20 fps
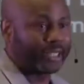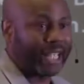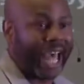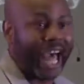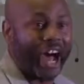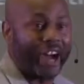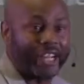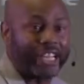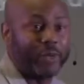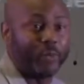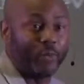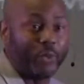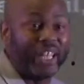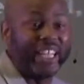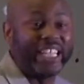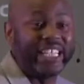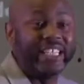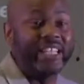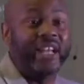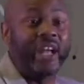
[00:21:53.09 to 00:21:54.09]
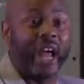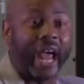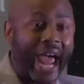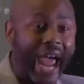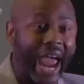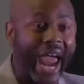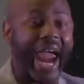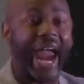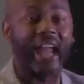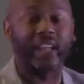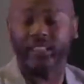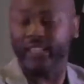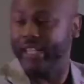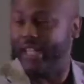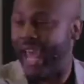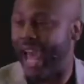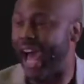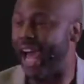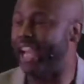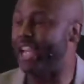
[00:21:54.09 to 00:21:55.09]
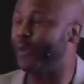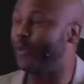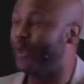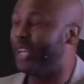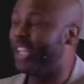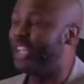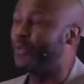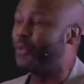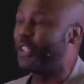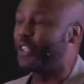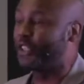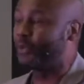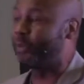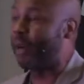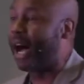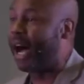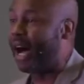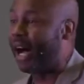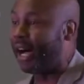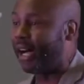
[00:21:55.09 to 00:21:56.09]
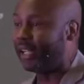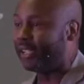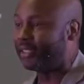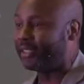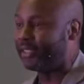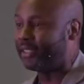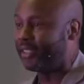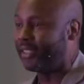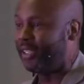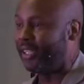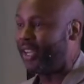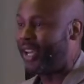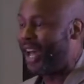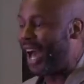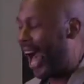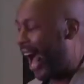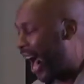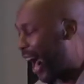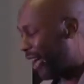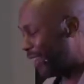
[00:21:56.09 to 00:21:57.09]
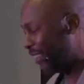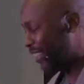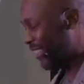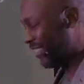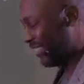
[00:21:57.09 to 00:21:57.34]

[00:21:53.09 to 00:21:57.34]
how he really act and how he really responds. I,